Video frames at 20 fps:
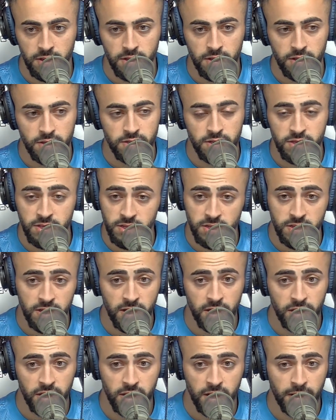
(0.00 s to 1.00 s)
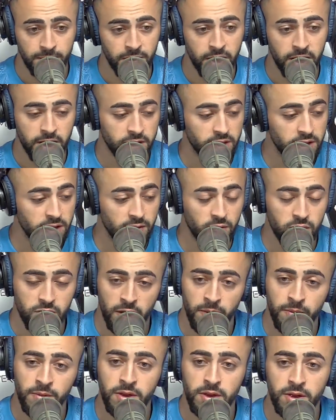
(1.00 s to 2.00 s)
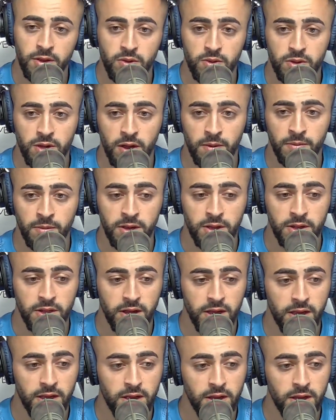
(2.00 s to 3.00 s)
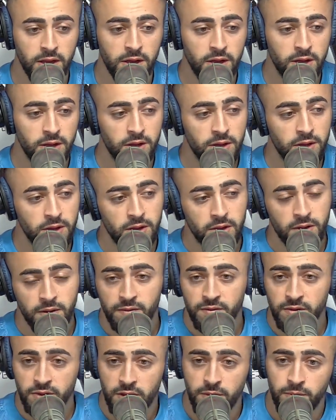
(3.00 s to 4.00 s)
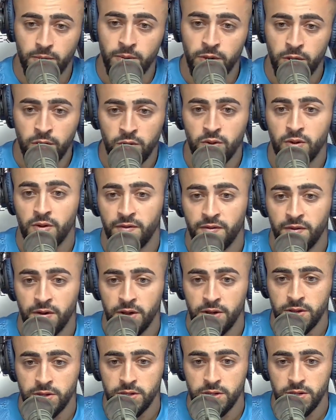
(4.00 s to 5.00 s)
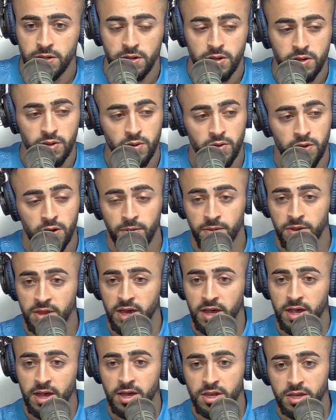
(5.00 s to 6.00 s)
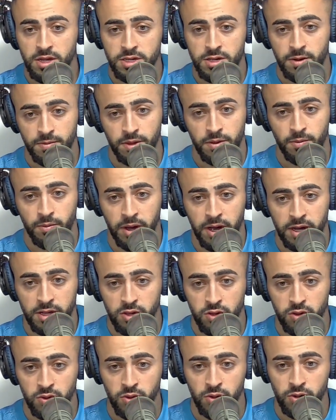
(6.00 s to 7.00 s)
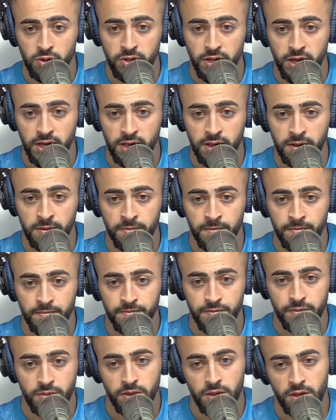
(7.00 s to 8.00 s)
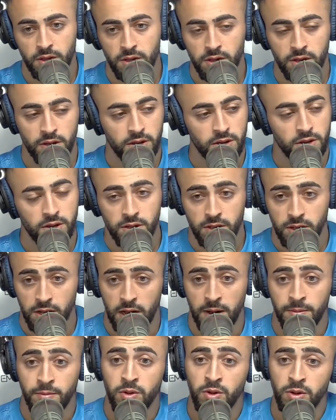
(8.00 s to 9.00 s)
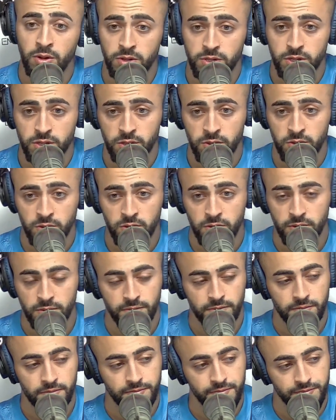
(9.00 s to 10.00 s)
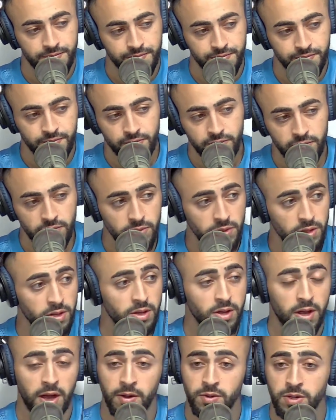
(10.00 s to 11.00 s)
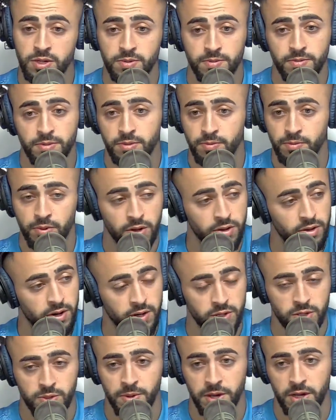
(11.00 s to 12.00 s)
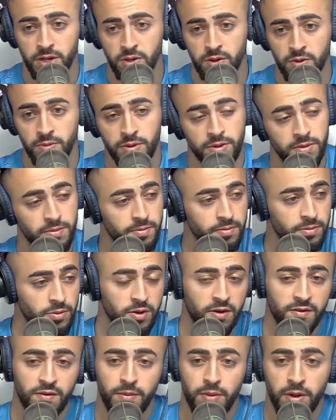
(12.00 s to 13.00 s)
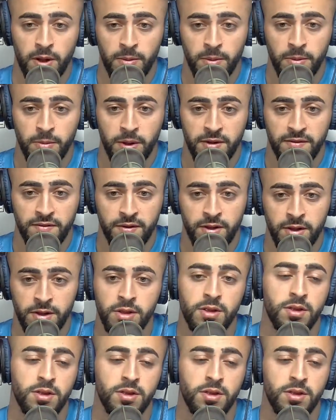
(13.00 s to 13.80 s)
to the death. I'm not like you tell me like, for example, me and you are friends. You tell me that guy did something bad to you. You don't like him. I'm loyal to you. Brother, I respect you, but you have a problem with my friend.